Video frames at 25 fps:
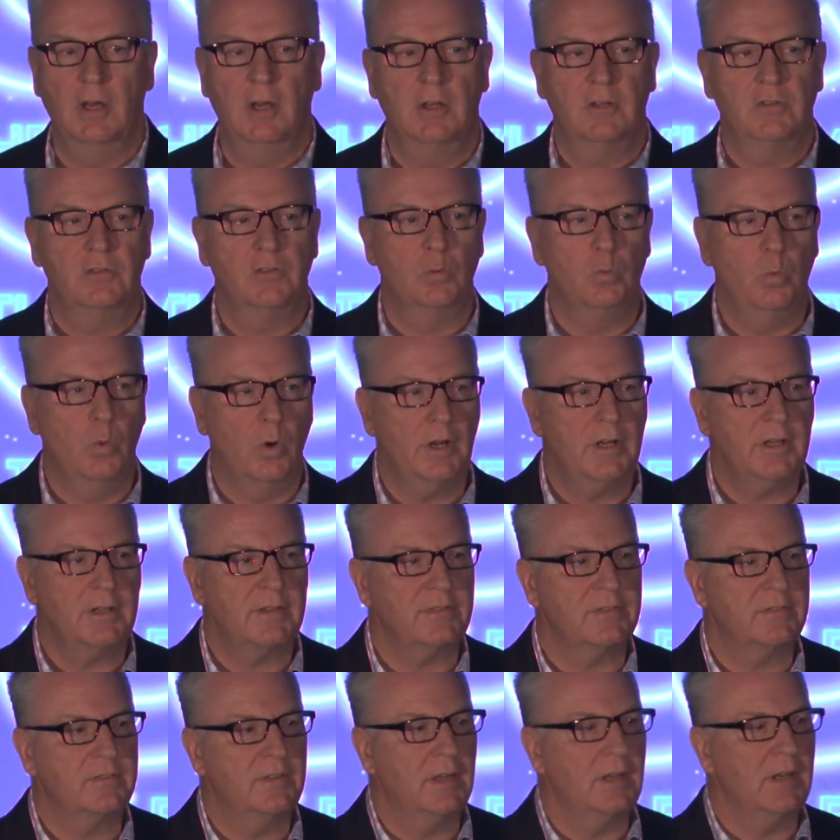to what
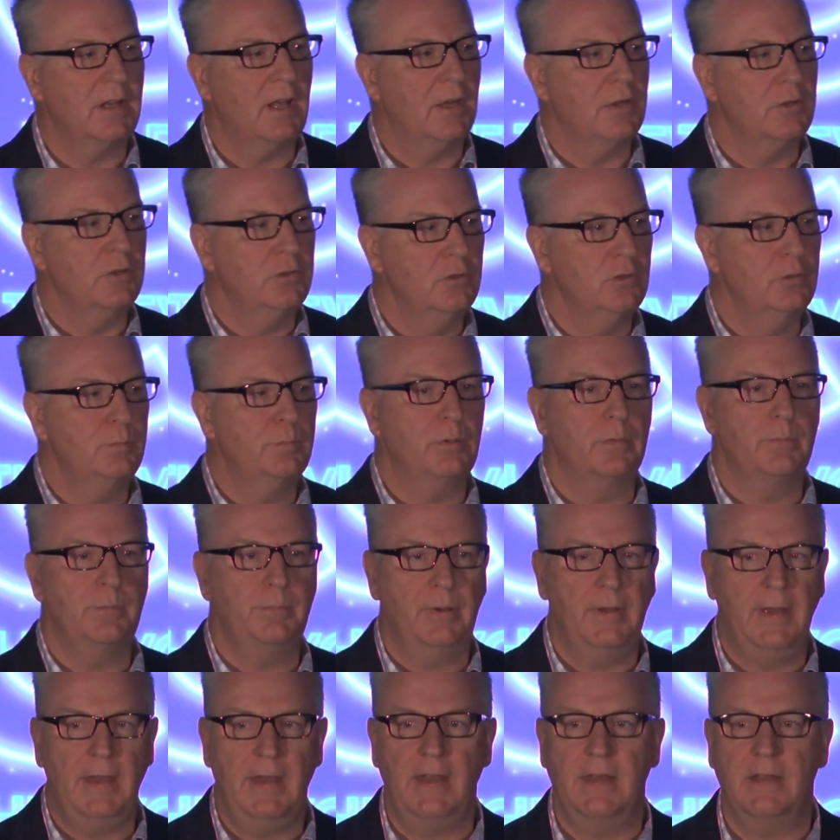extent are you
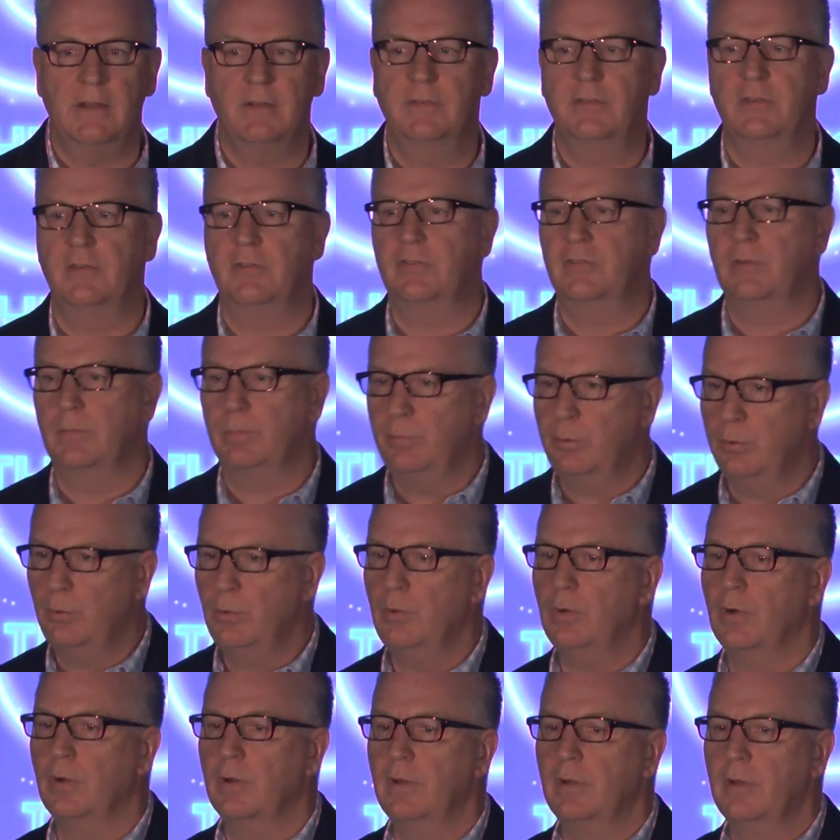prepared to support